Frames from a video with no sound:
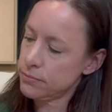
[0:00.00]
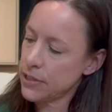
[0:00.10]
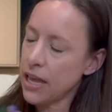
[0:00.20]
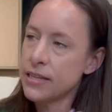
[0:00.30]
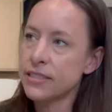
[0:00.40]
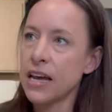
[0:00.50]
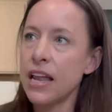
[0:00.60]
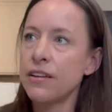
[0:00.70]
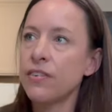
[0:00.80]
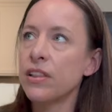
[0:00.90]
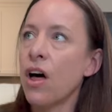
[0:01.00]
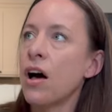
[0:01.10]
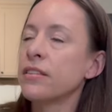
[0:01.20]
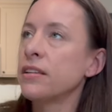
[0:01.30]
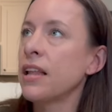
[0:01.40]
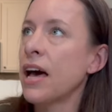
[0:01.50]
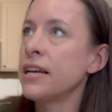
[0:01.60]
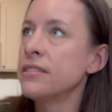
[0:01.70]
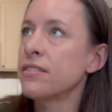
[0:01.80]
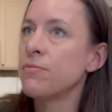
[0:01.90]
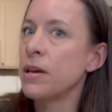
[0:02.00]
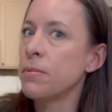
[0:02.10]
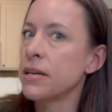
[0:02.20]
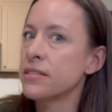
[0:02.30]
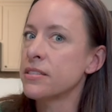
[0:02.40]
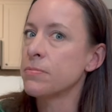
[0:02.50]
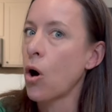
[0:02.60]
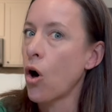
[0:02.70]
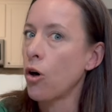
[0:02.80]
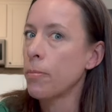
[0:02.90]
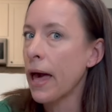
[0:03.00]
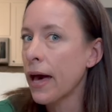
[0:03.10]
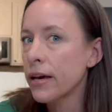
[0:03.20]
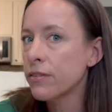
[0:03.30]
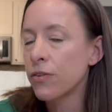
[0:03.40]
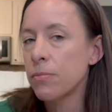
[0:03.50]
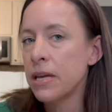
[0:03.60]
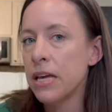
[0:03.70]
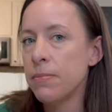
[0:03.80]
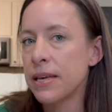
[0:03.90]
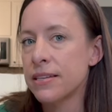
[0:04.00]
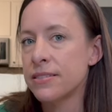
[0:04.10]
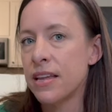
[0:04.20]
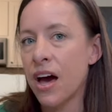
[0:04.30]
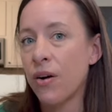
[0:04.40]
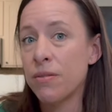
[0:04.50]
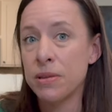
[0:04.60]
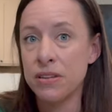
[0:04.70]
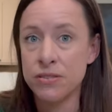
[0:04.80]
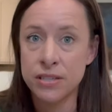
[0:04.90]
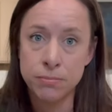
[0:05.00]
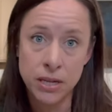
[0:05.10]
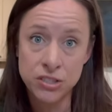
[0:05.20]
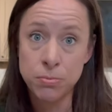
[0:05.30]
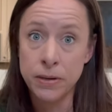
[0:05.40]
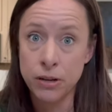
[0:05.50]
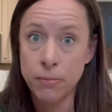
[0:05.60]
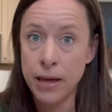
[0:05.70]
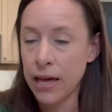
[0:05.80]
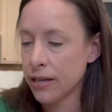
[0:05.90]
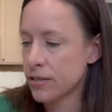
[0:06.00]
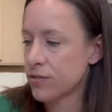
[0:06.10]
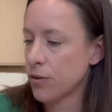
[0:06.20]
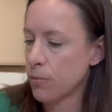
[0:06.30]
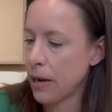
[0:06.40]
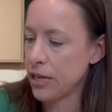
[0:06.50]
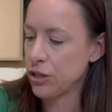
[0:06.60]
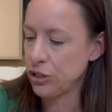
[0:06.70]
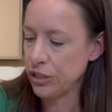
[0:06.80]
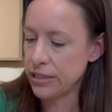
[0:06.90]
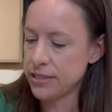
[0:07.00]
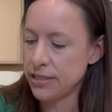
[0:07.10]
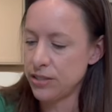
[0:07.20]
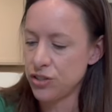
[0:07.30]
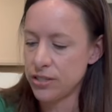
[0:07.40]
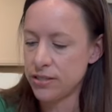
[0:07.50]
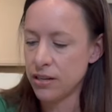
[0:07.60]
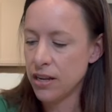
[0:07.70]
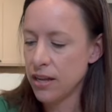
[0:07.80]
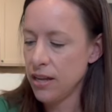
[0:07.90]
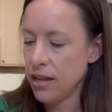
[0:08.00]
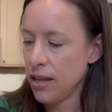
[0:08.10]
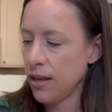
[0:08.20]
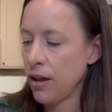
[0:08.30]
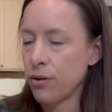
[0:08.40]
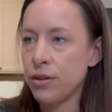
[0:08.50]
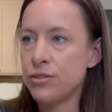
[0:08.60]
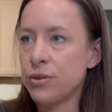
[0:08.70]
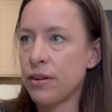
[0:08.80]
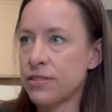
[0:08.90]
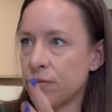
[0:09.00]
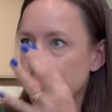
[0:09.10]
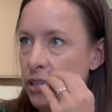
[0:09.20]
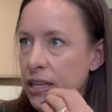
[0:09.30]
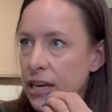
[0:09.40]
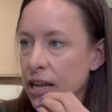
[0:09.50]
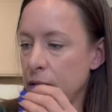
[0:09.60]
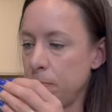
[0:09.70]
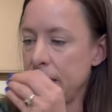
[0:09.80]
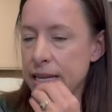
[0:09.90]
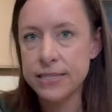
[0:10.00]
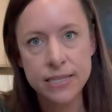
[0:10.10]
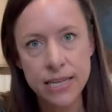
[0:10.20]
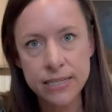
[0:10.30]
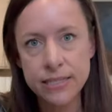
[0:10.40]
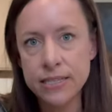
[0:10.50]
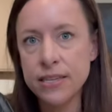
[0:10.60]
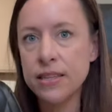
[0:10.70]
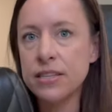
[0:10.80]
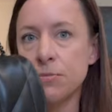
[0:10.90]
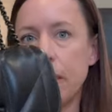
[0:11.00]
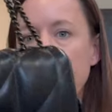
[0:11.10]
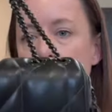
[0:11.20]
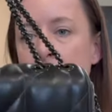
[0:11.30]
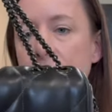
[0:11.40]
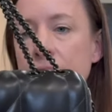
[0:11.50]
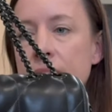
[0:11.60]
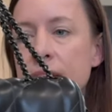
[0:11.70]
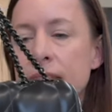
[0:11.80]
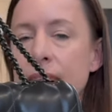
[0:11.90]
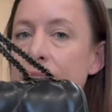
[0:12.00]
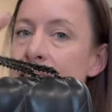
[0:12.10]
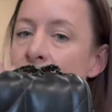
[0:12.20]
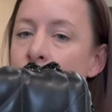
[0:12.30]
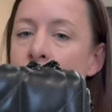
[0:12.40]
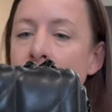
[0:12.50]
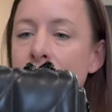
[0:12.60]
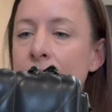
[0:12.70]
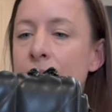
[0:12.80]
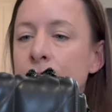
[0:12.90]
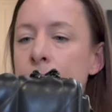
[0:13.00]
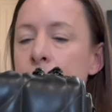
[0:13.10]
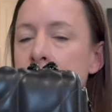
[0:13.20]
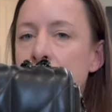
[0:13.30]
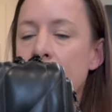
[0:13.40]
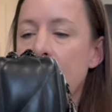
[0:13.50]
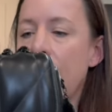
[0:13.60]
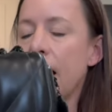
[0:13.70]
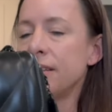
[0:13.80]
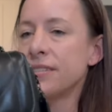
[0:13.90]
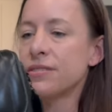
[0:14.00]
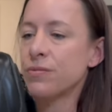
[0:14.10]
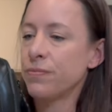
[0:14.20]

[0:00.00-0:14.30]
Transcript: it's kind of along the lines of maybe a small bag for me, because now I've been using much bigger bags for my goods, and just, you know, you do have to really kind of piece things into this bag. That's how I am, but I just,